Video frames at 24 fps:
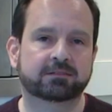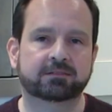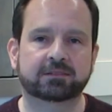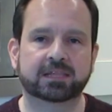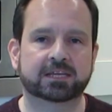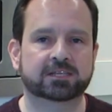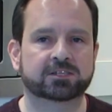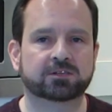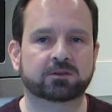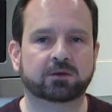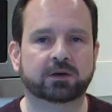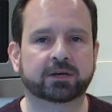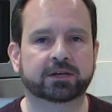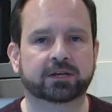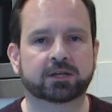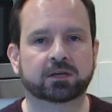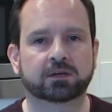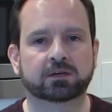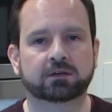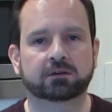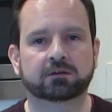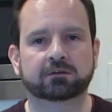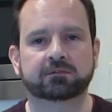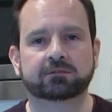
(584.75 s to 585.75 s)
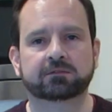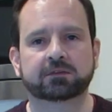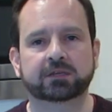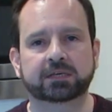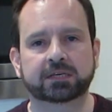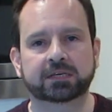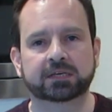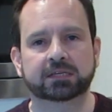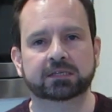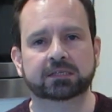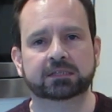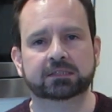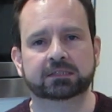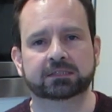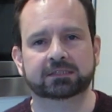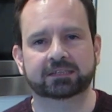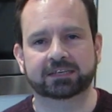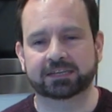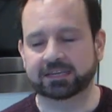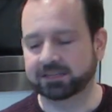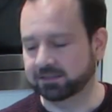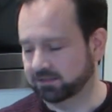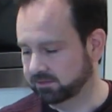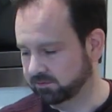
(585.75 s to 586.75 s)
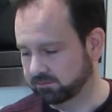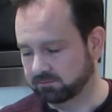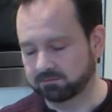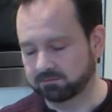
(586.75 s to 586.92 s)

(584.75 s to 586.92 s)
That's not unheard of here. It,